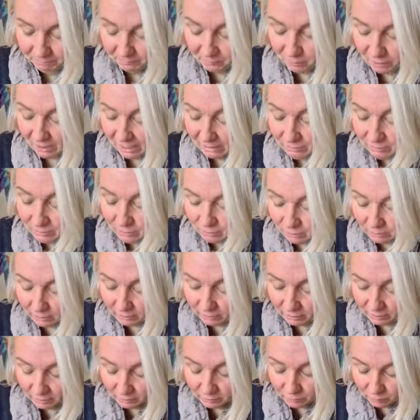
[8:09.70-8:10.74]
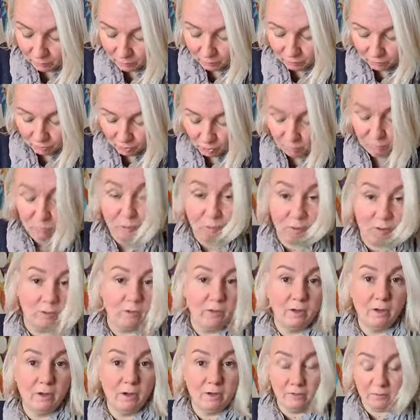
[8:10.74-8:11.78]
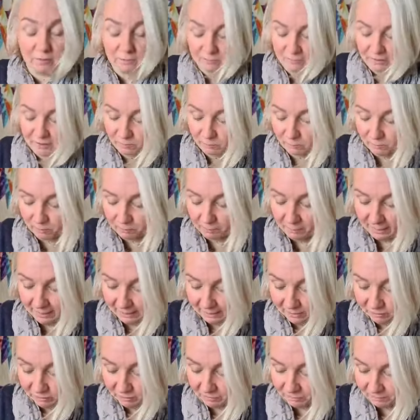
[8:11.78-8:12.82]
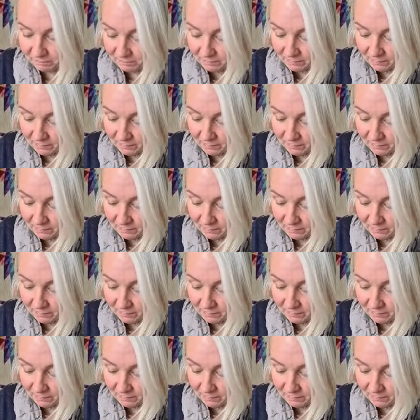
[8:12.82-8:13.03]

So have a look on YouTube or on the Facebook page.